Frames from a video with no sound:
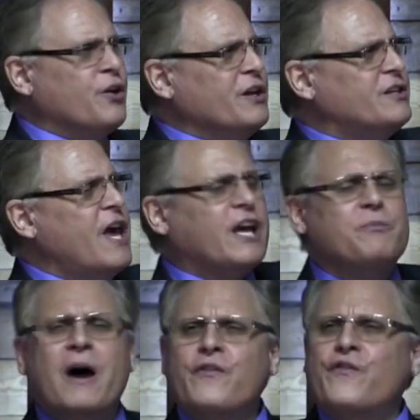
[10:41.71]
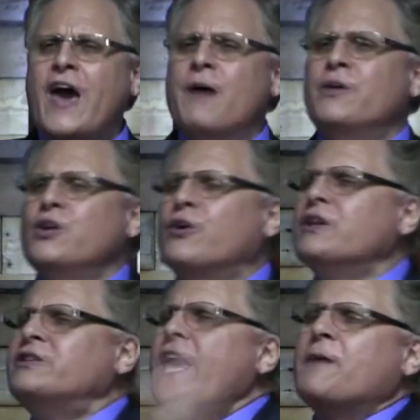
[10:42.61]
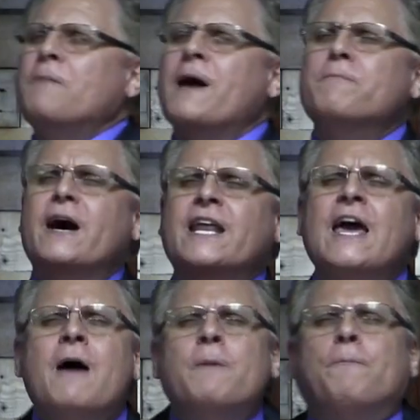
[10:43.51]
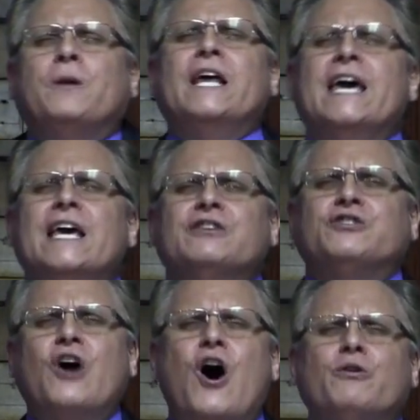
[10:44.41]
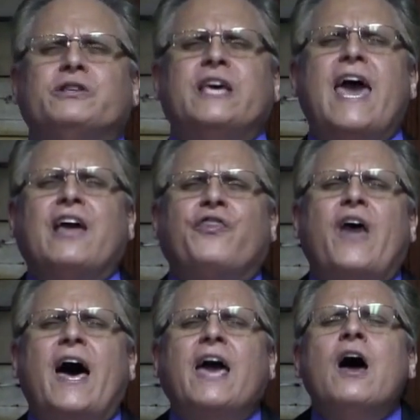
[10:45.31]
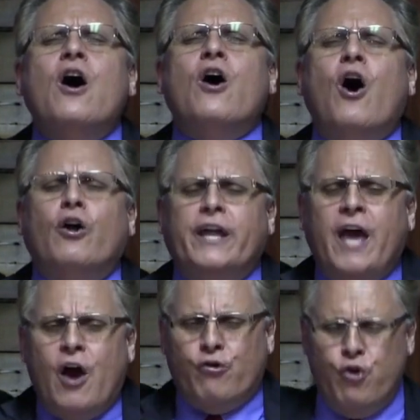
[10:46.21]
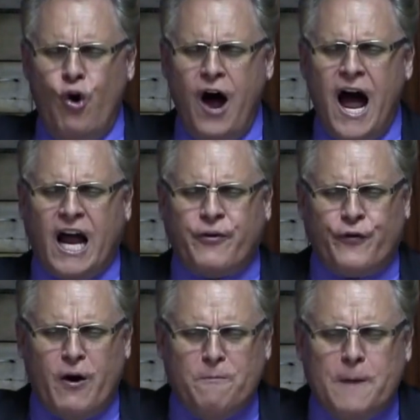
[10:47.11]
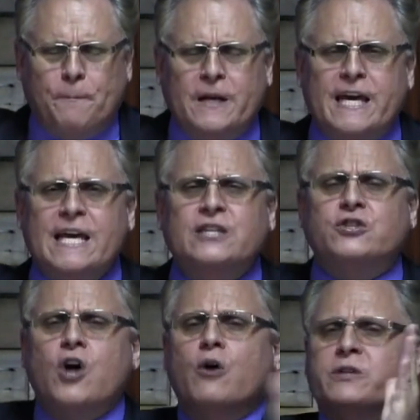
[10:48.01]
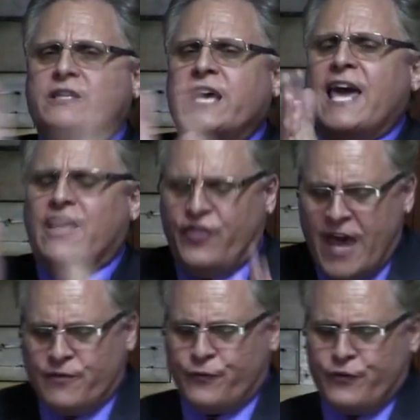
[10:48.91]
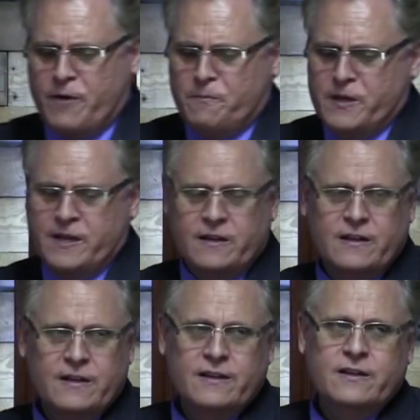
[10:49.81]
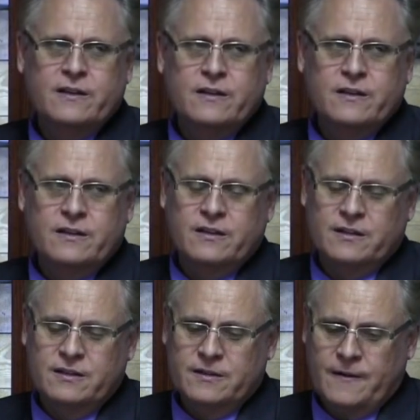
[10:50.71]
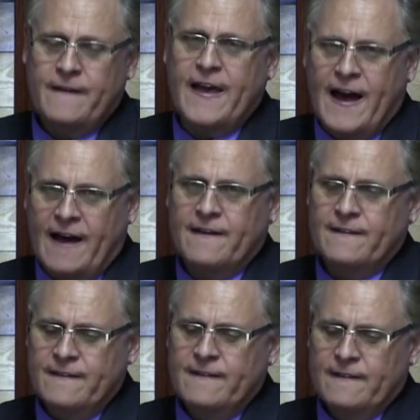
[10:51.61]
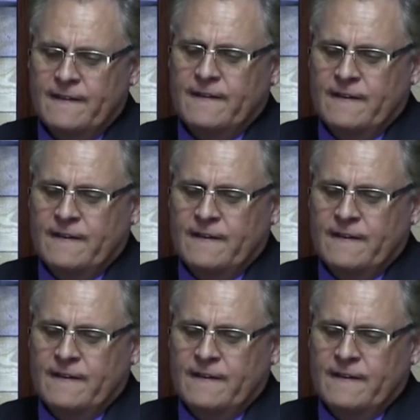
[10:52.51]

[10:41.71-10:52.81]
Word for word: you can take my family, you can take my money, but please don't take thy holy Ruach from me. Please don't take that from me. Yeah.